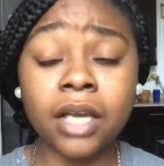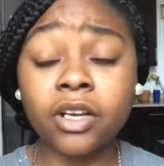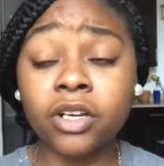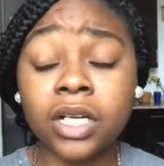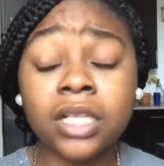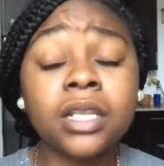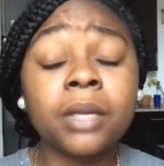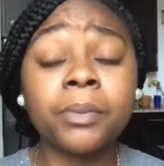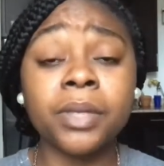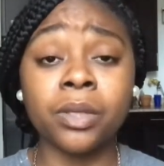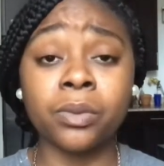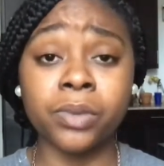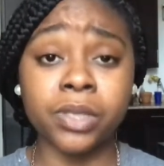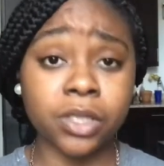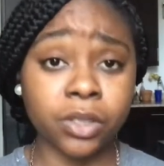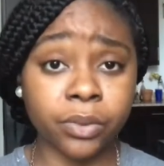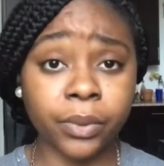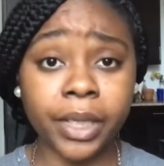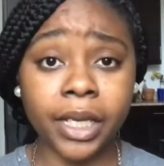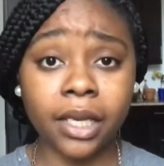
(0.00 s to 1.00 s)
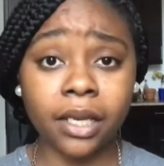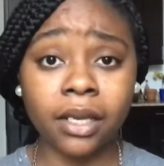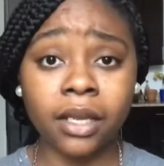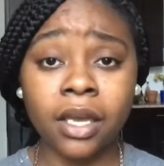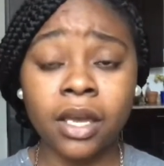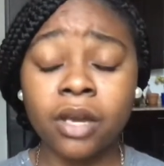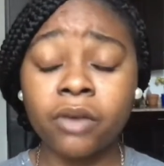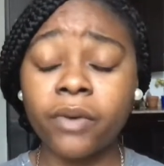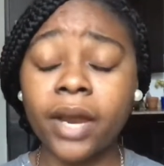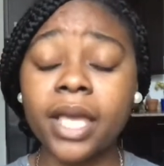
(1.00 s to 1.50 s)
Columbia was great,
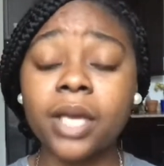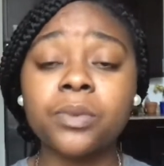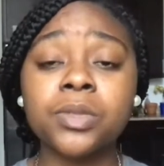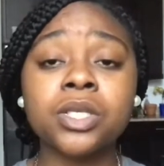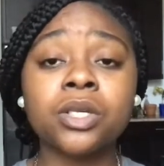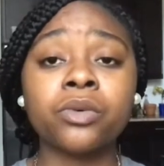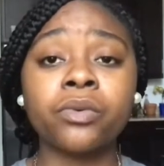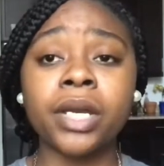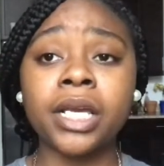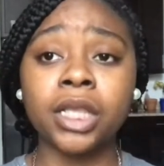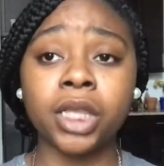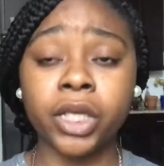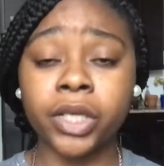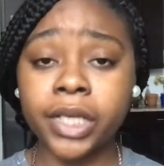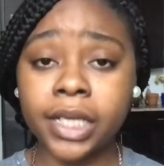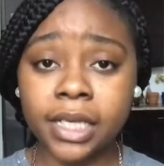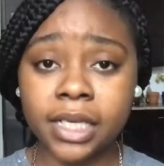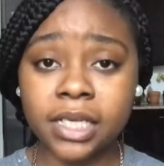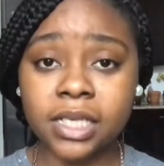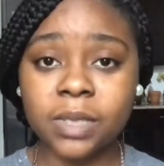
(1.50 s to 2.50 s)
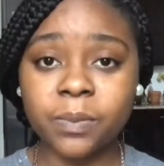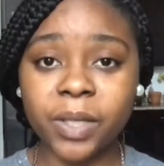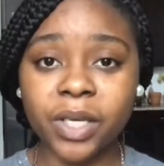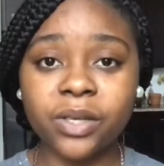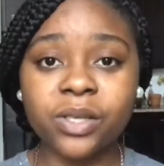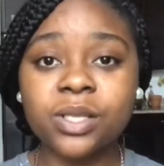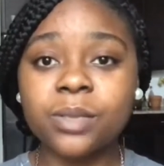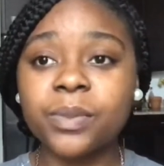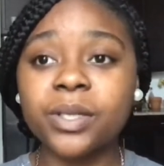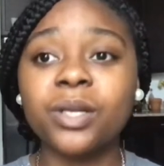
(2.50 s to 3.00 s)
right? It was a great learning
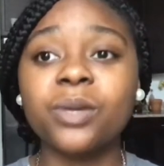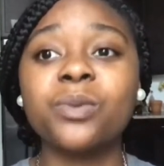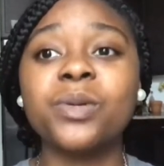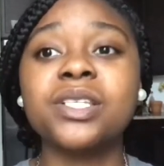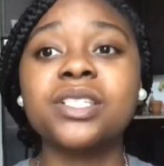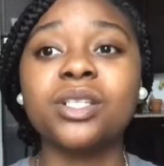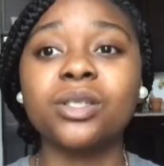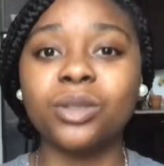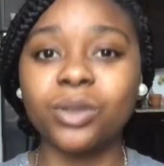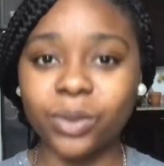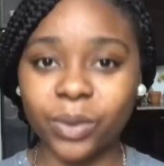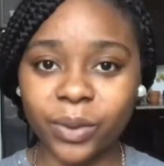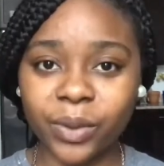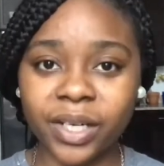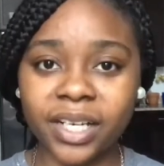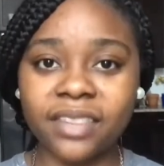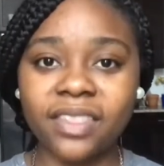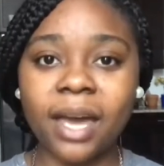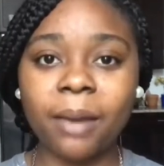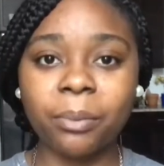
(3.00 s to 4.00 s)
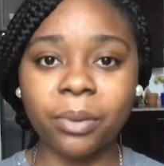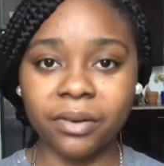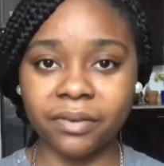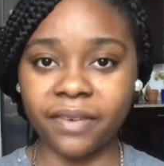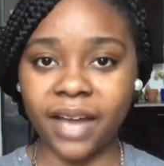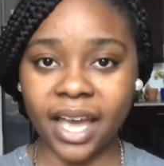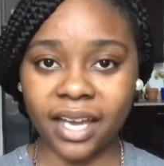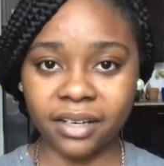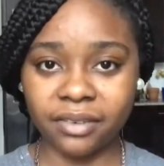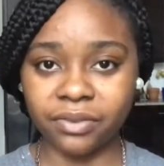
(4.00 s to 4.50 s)
experience, but it was the Lord that
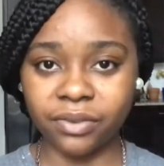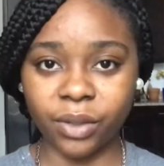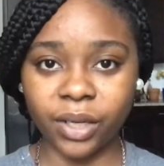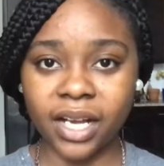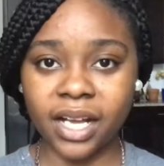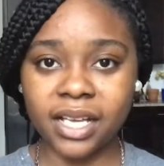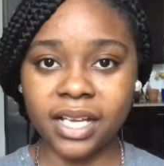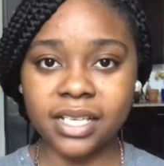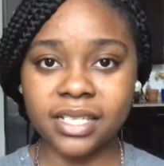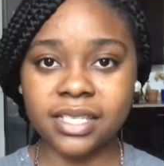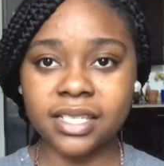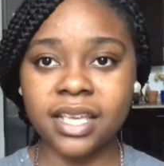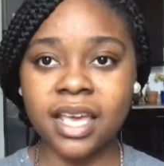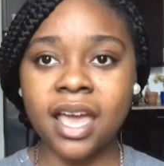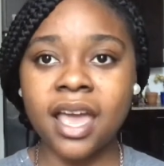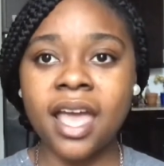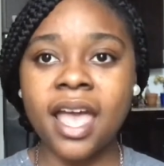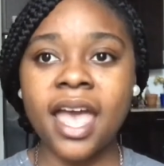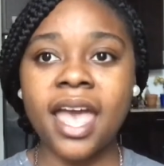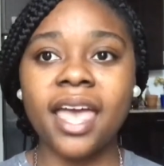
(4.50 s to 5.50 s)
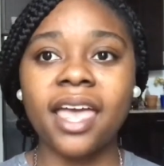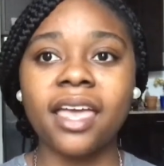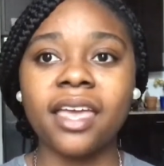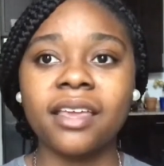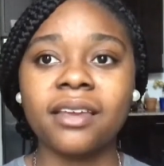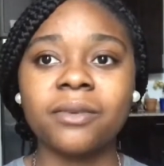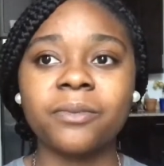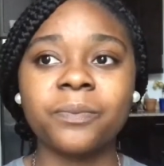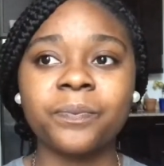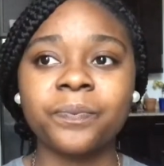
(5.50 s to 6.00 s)
provided for us.
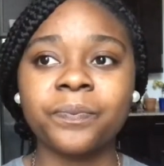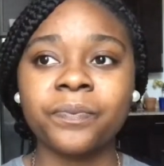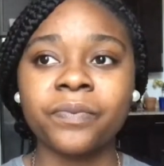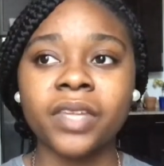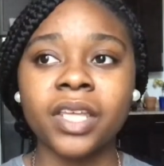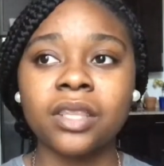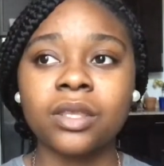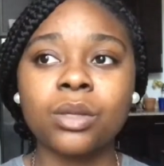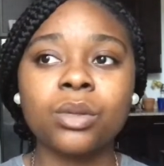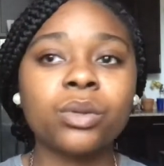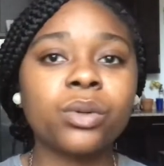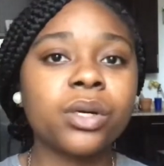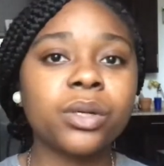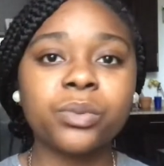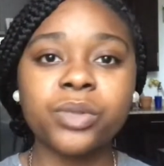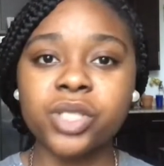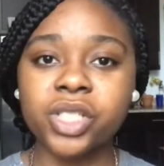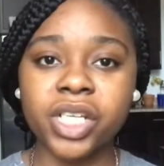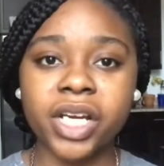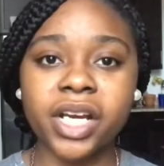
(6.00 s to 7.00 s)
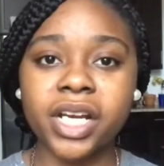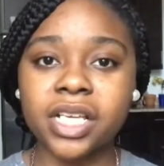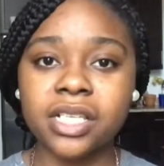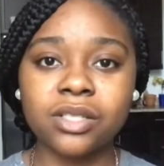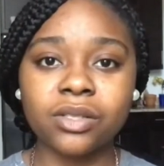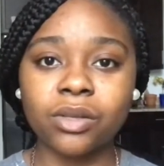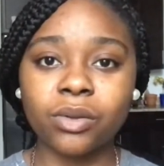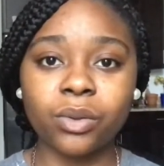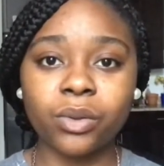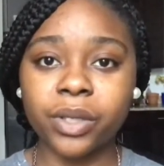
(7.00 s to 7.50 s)
And the Lord will share his
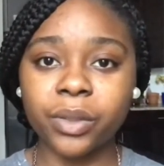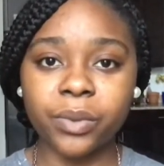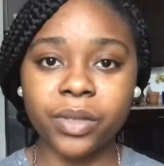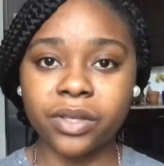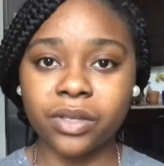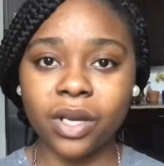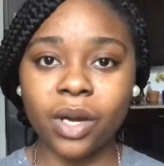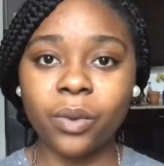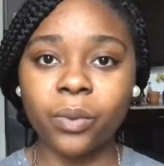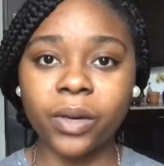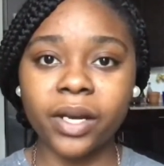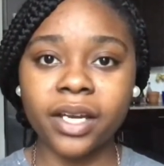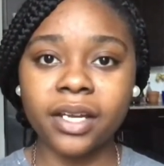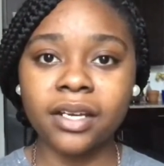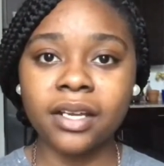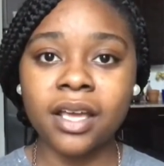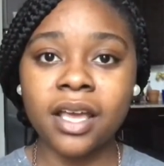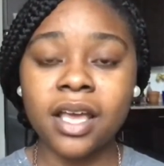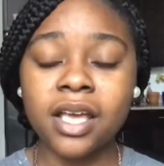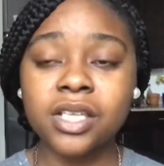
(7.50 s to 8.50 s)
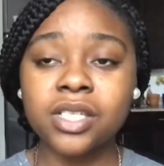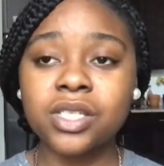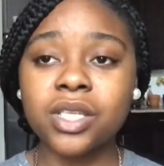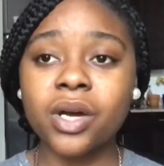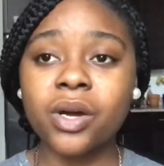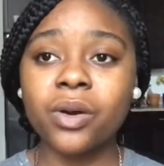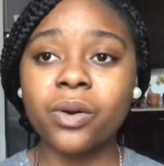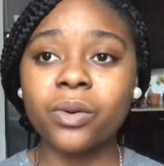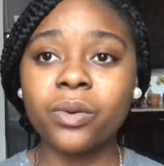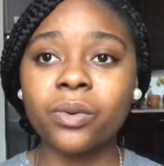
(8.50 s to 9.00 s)
glory with no one.
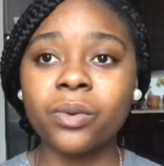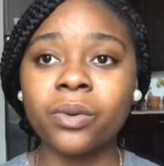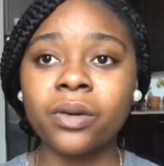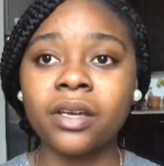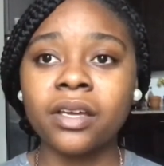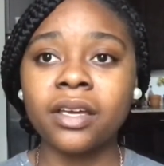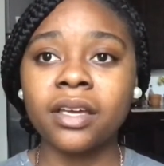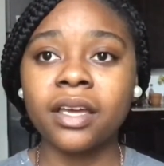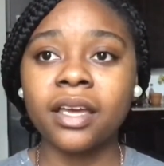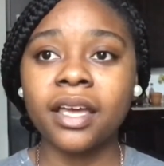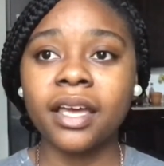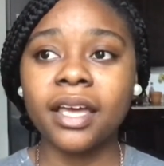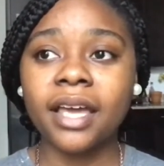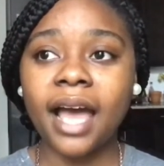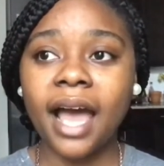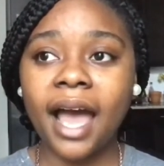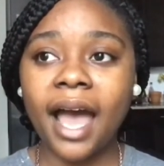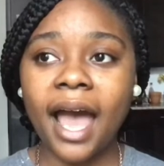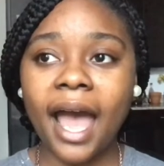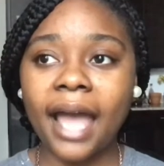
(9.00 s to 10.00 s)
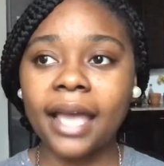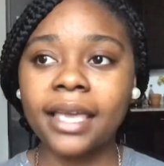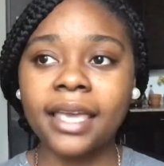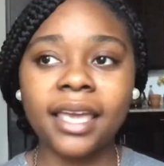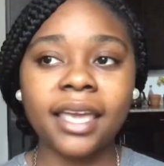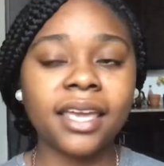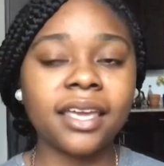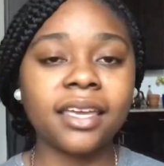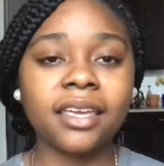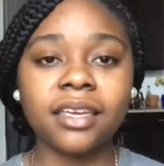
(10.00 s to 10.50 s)
So I
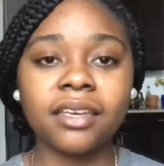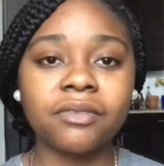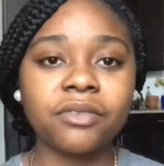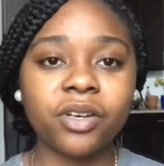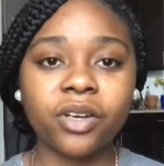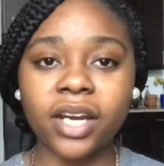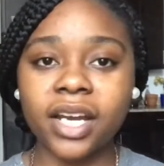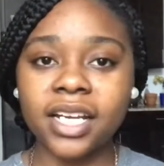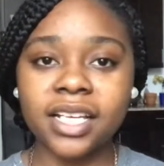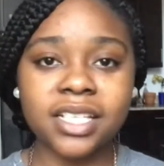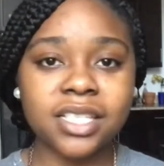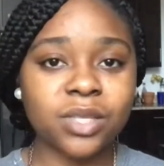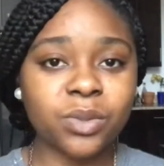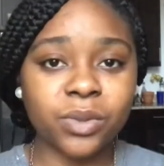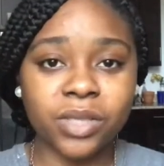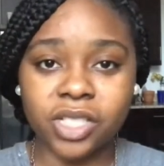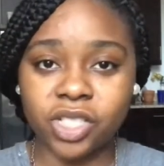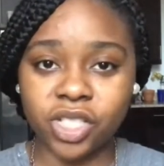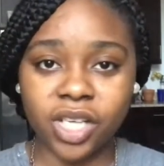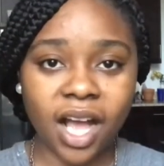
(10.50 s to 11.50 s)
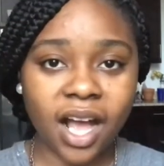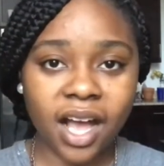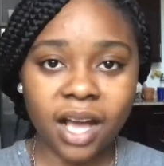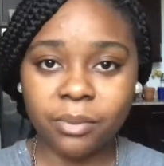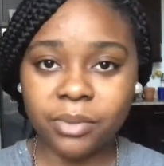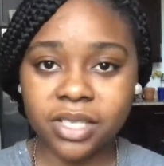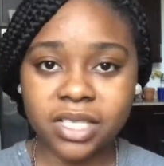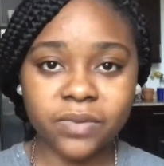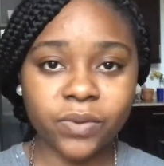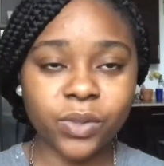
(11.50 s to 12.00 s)
can't give credit to a job,
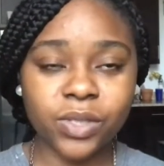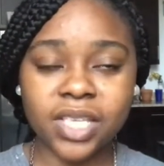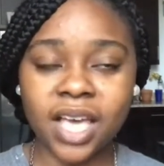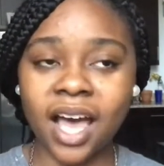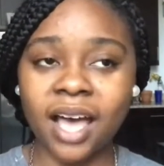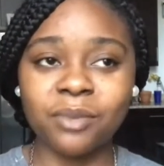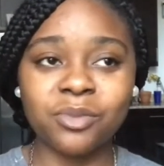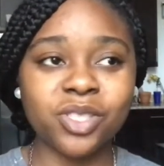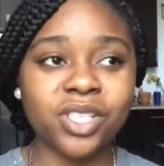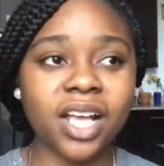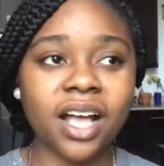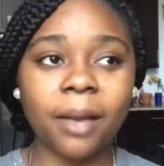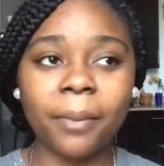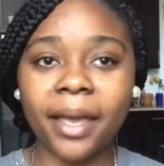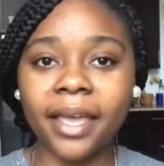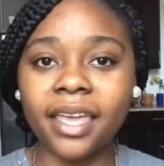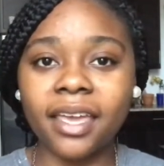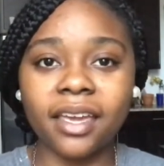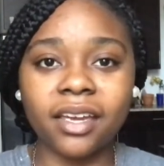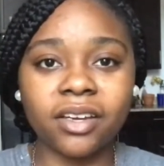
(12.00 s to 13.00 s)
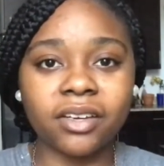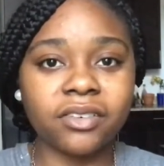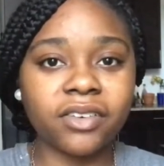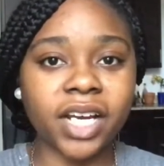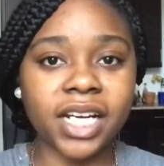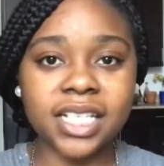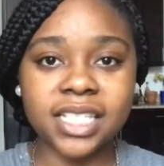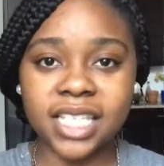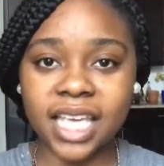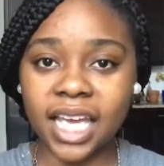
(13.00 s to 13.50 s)
this full time job. I can't give
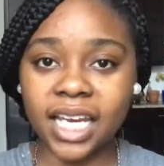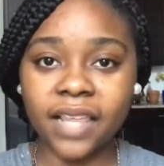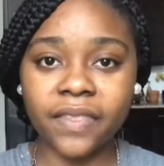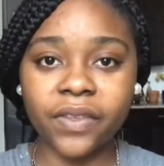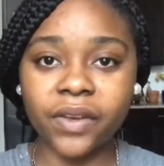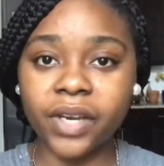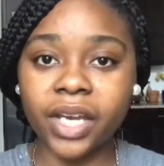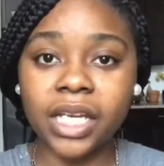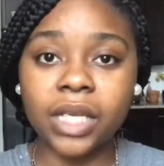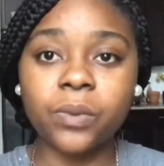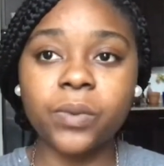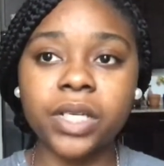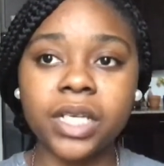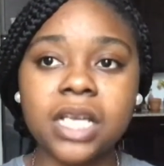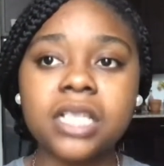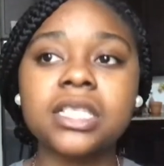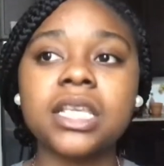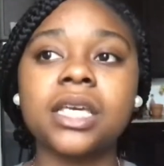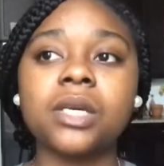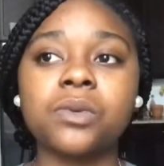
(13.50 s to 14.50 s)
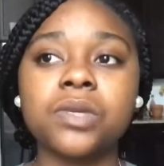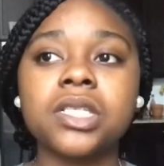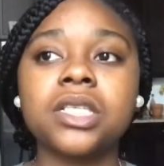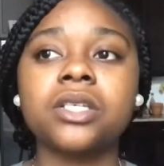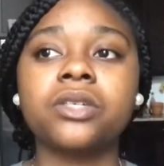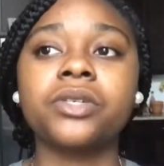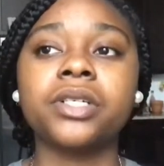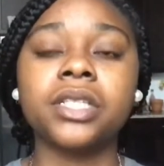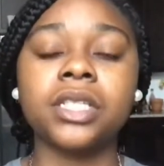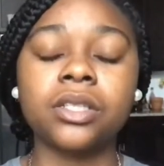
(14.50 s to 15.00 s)
credit to anything or anyone else. Like it was
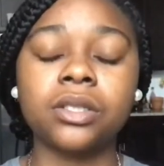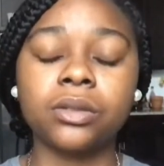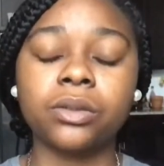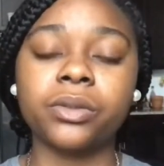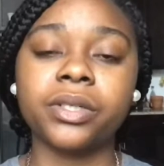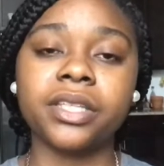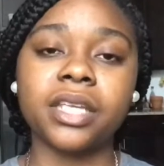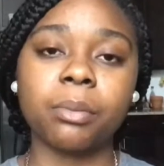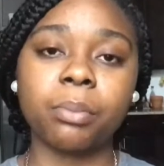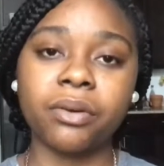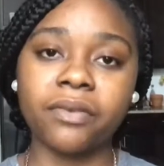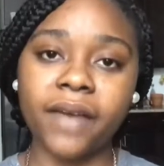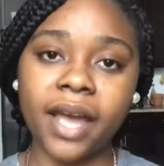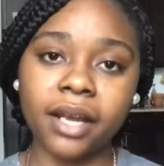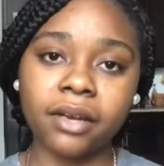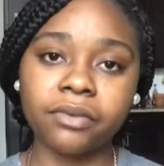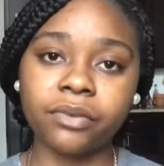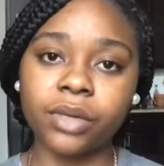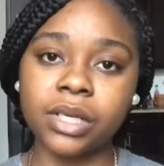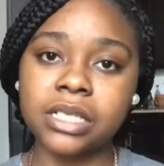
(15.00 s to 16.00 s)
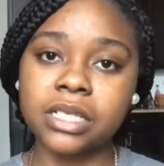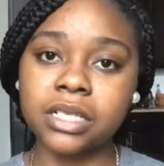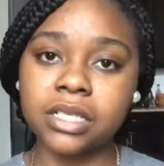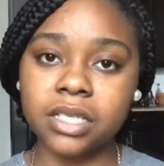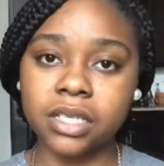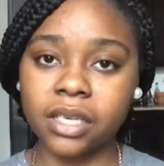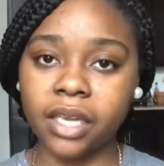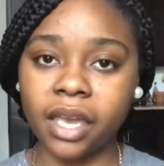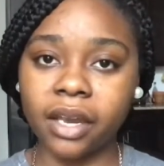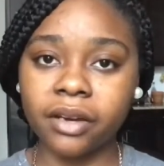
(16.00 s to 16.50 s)
literally the Lord that provided for us and
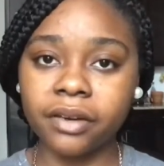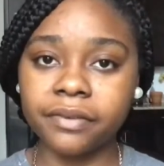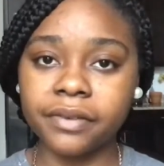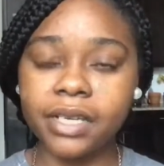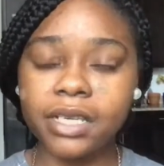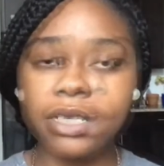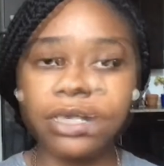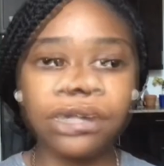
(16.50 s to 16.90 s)
took care of us.